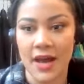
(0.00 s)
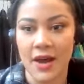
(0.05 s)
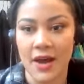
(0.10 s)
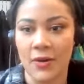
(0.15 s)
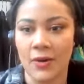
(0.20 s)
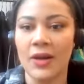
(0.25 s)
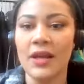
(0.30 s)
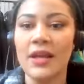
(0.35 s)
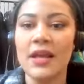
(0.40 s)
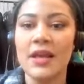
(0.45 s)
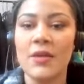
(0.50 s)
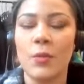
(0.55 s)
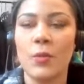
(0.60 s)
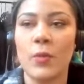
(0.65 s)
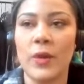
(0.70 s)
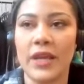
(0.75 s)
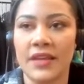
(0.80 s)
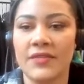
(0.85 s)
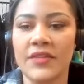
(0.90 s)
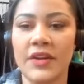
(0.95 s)
So
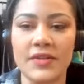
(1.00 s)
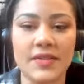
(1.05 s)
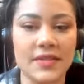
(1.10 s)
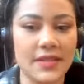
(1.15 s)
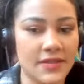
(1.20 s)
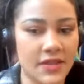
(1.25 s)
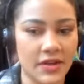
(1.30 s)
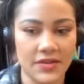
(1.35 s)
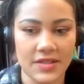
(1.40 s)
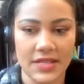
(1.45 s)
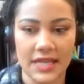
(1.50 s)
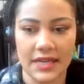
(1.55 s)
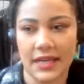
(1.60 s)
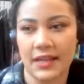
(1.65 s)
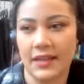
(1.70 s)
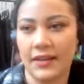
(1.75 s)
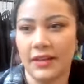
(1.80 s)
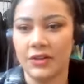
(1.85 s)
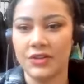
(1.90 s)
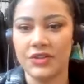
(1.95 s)
there's like
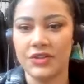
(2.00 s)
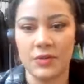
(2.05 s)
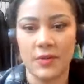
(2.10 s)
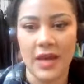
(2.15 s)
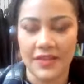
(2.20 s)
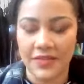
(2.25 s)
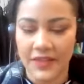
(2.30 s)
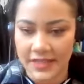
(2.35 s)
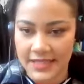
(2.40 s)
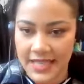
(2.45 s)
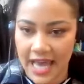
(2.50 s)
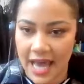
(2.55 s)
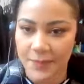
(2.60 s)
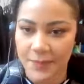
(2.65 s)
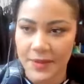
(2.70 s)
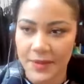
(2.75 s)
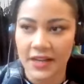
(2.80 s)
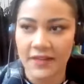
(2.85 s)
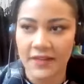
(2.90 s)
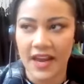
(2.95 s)
a little duet that's
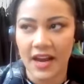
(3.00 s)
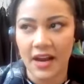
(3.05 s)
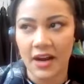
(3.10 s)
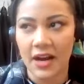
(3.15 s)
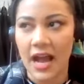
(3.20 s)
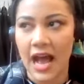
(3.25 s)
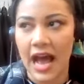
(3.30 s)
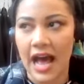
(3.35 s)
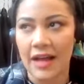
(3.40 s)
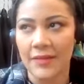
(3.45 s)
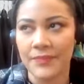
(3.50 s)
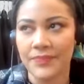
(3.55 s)
happening there.